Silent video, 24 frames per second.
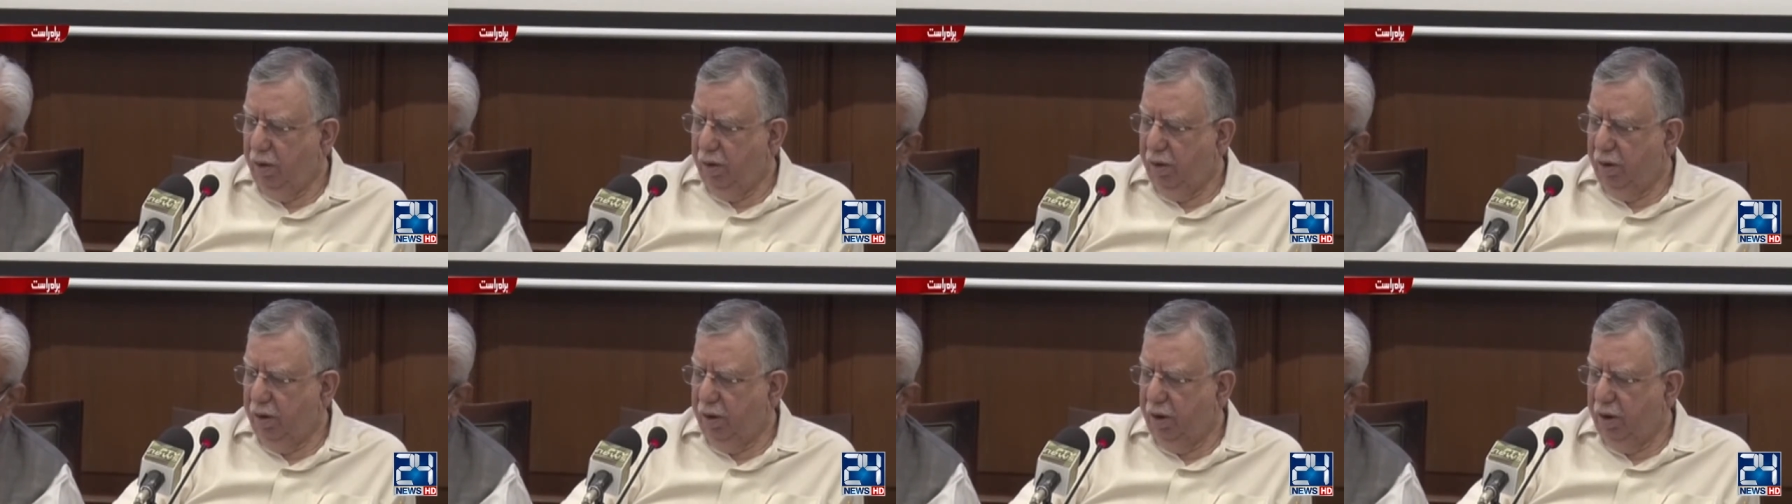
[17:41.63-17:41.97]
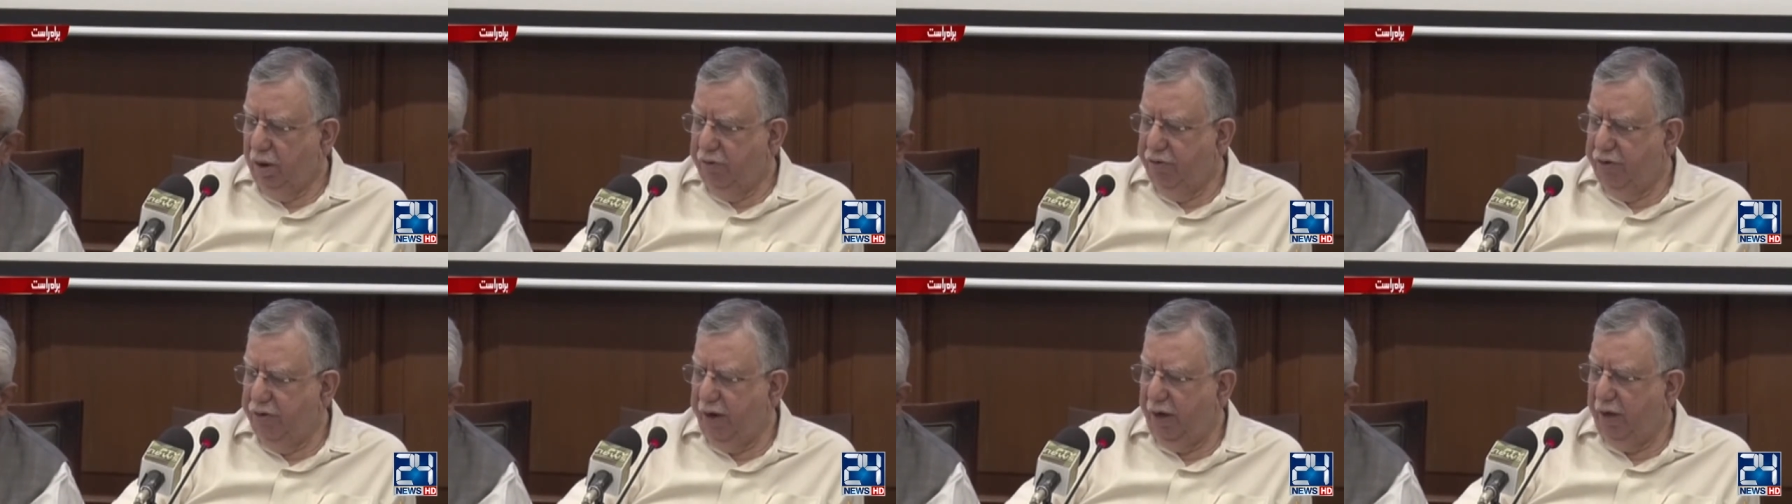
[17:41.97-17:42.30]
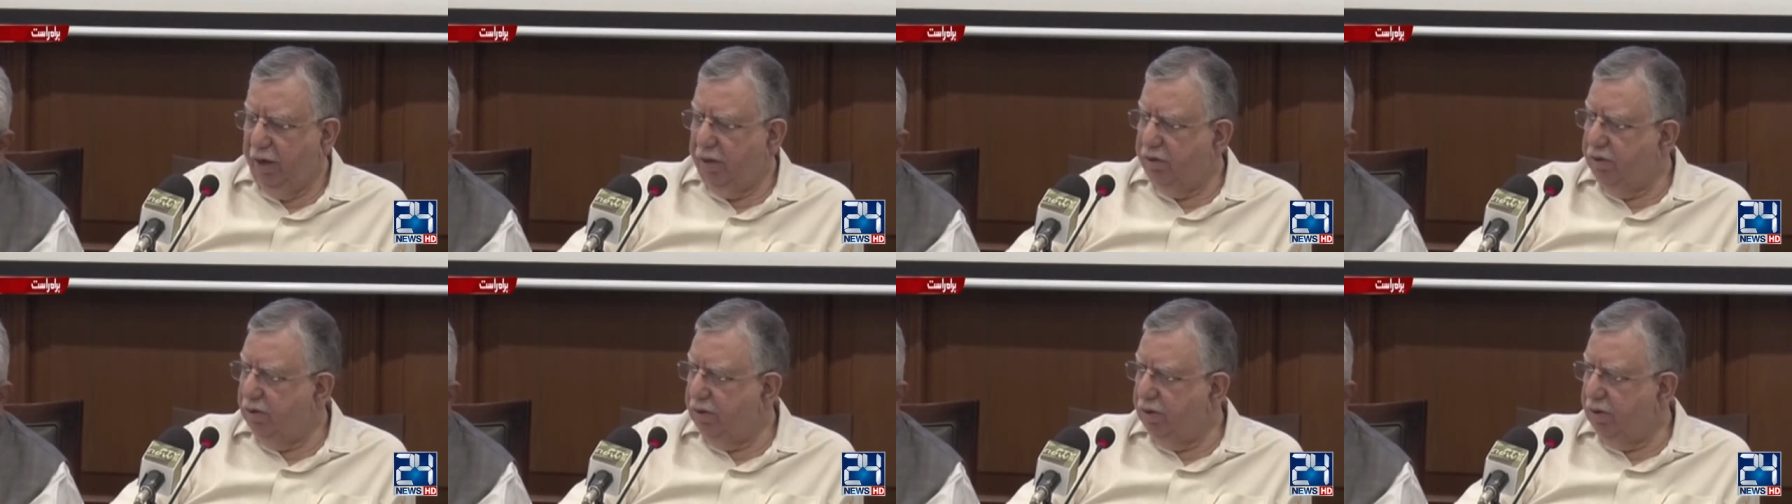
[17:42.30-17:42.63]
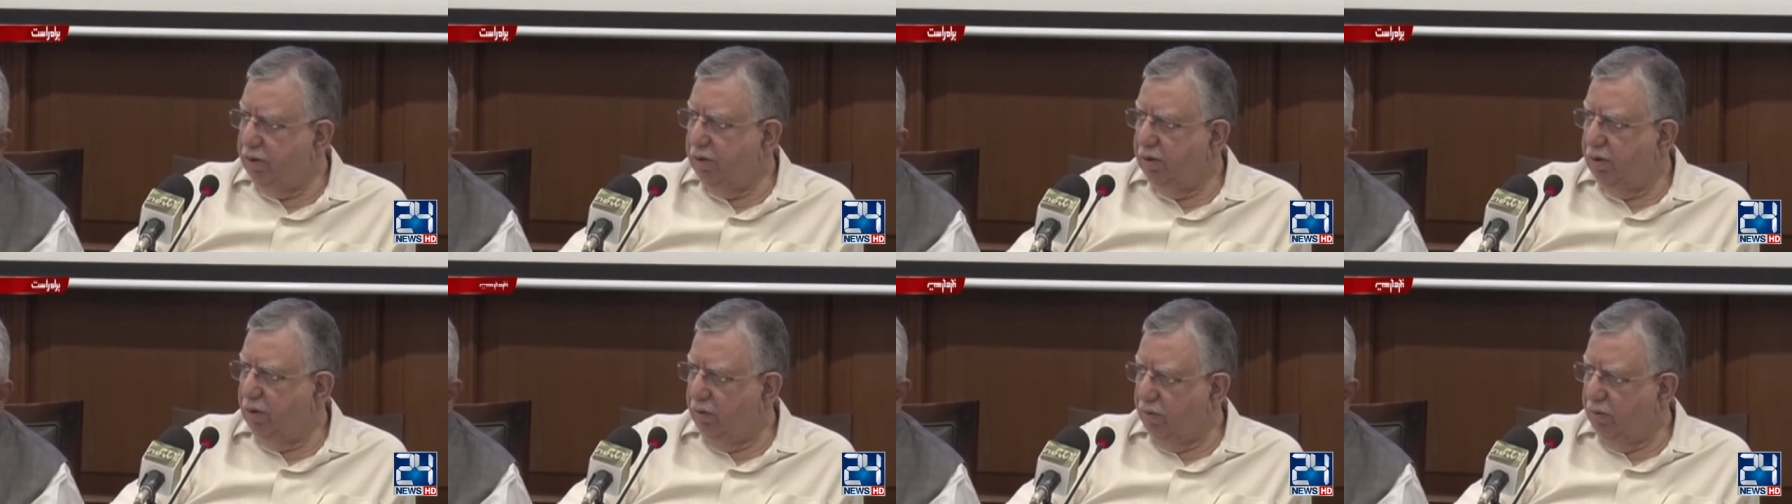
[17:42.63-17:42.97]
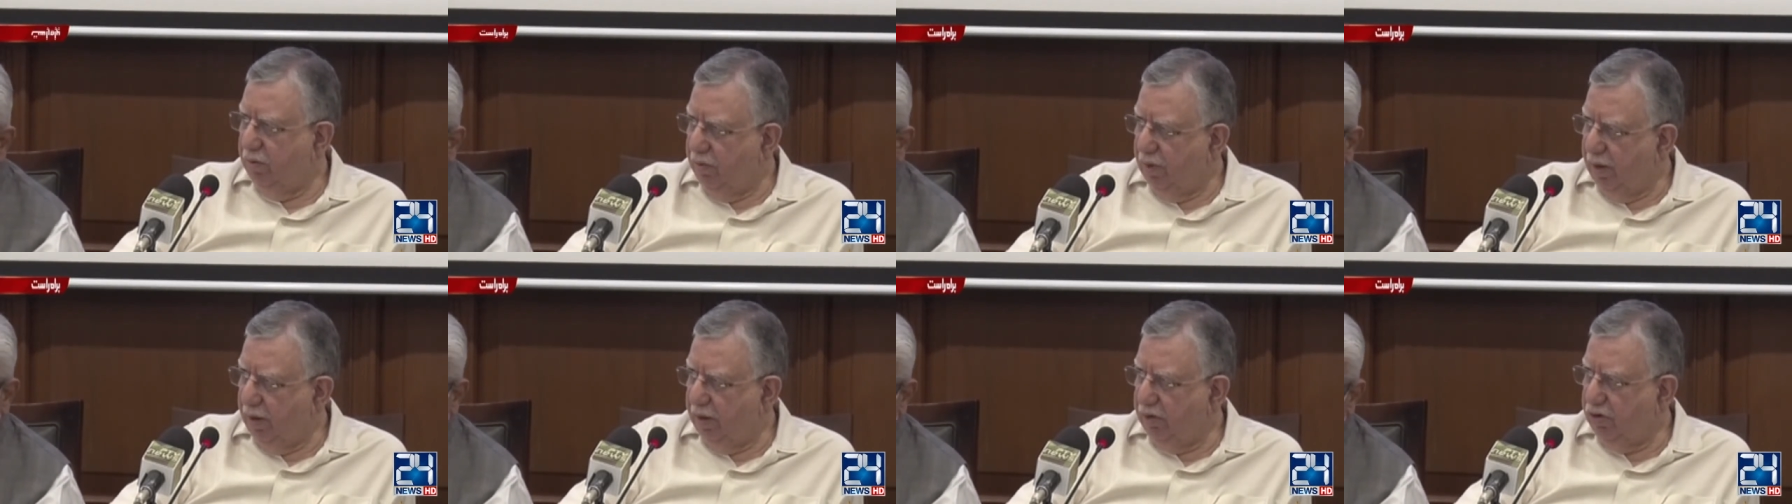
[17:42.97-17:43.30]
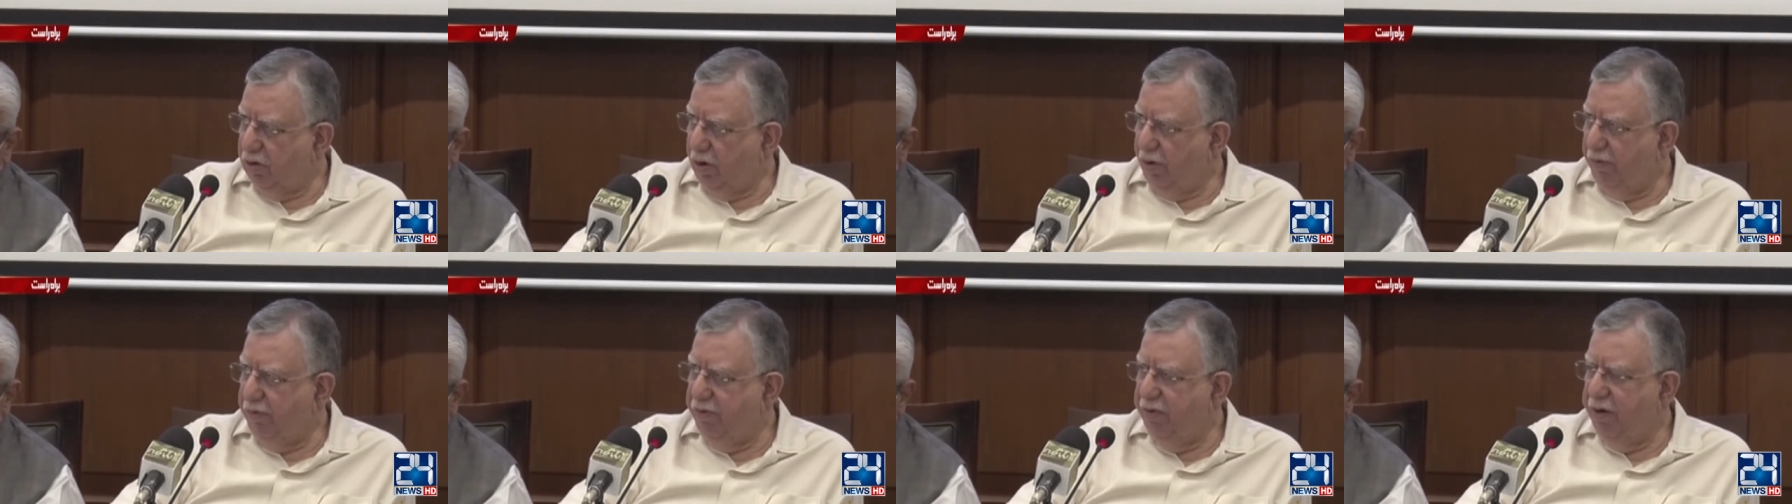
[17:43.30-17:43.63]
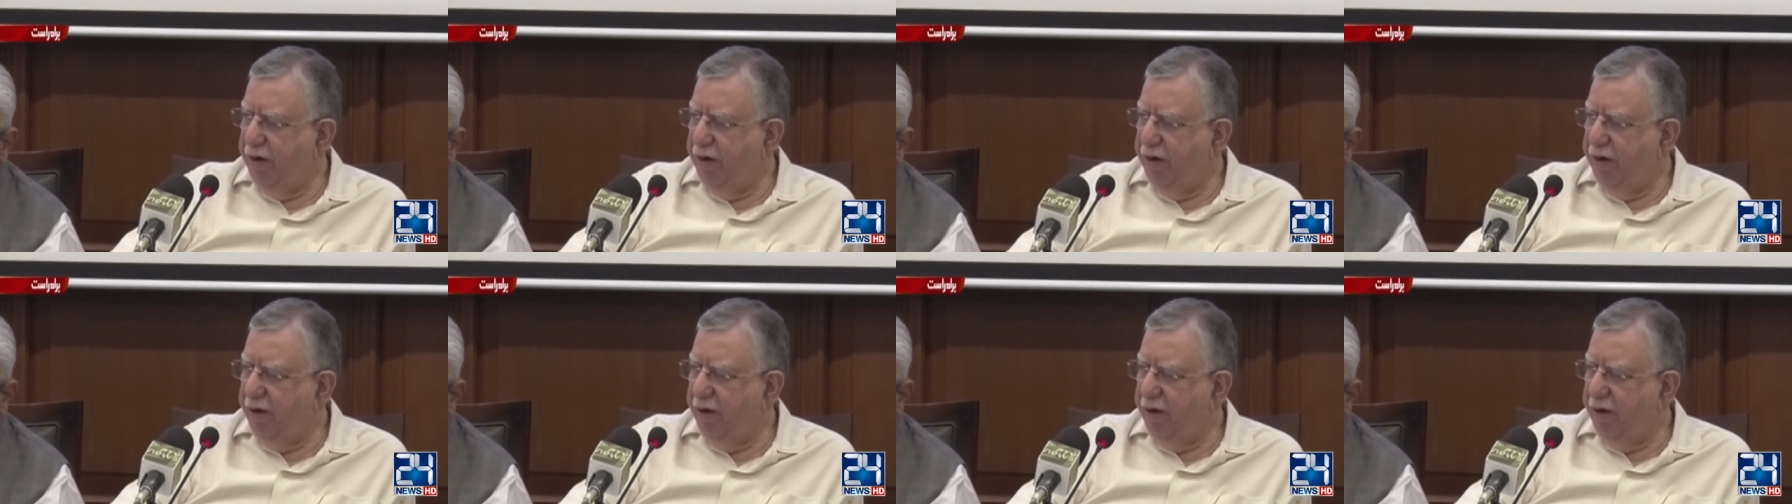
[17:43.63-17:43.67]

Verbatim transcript: uh, drinks, you know, like soft